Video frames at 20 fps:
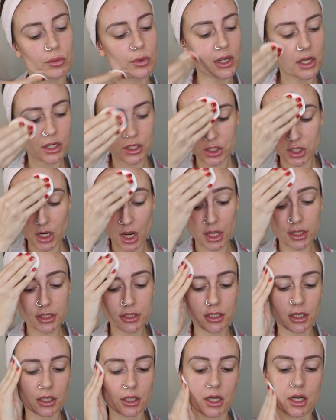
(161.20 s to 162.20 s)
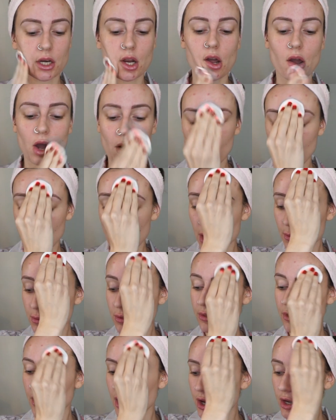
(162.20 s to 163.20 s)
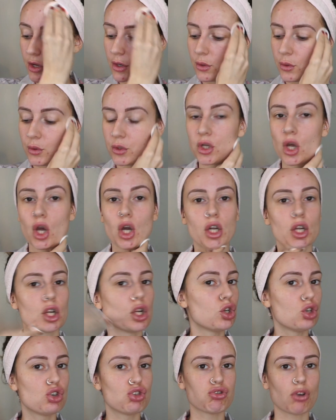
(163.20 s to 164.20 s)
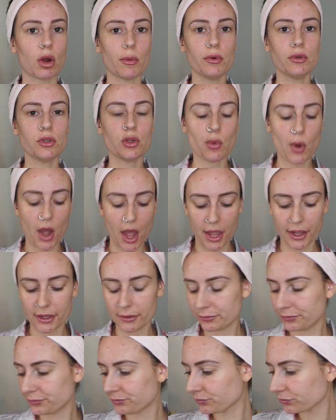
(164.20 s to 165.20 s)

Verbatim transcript: we are just gonna wipe those troubles away.